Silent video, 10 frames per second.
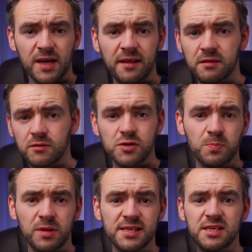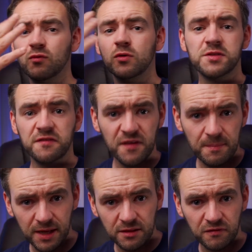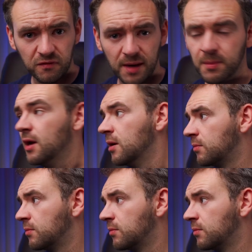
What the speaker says: and there's plenty of room to fit me in the frame,